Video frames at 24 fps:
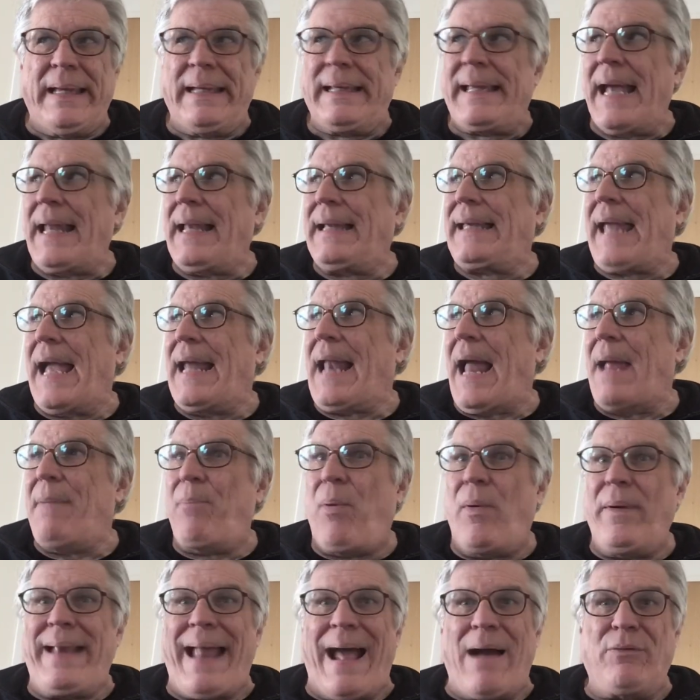Can I
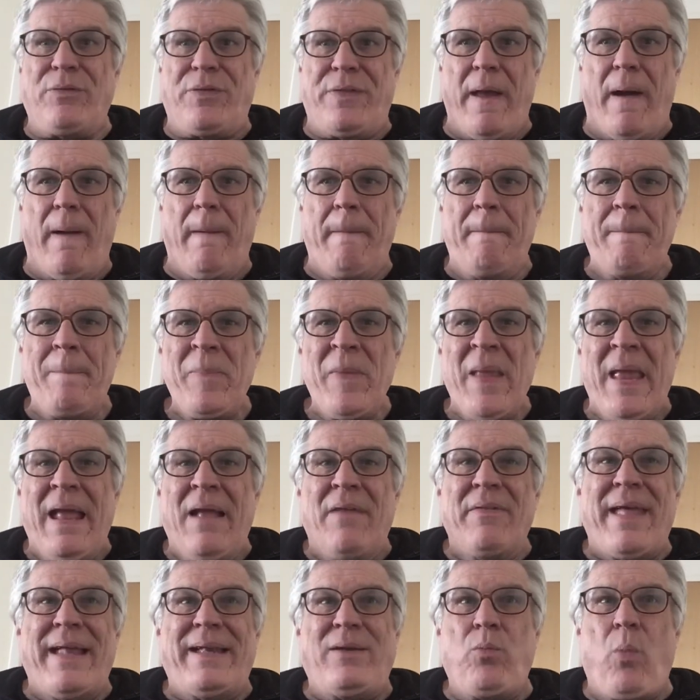point out, though,
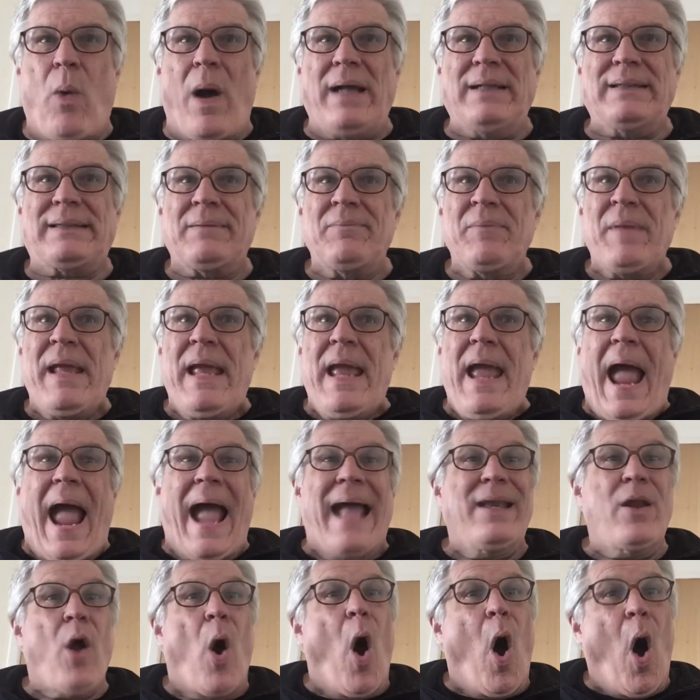that it was
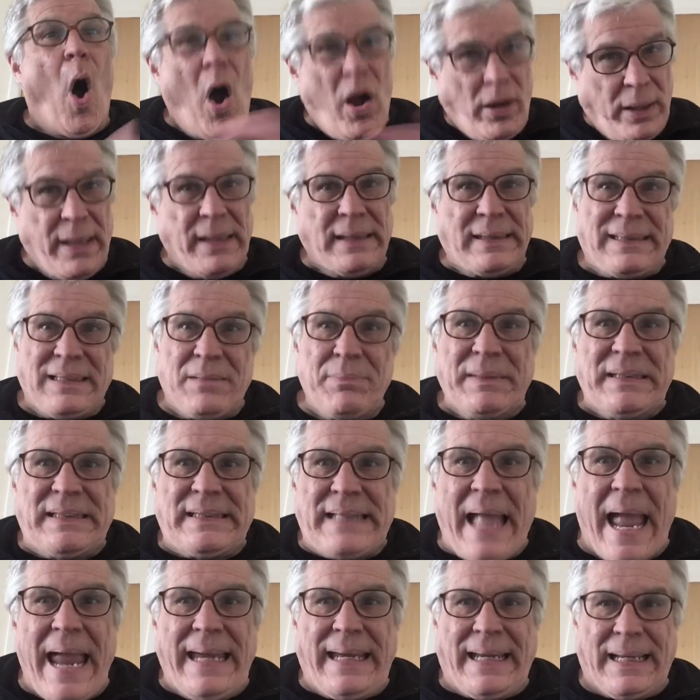an honest
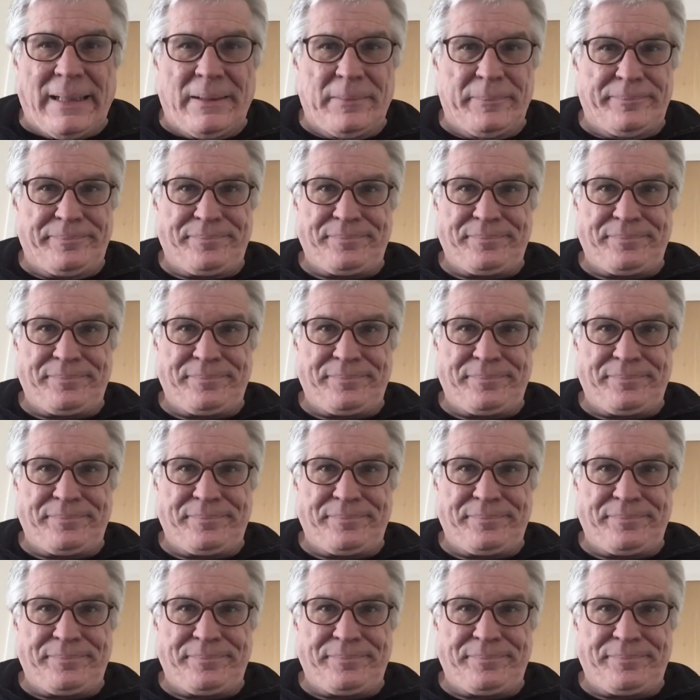mistake.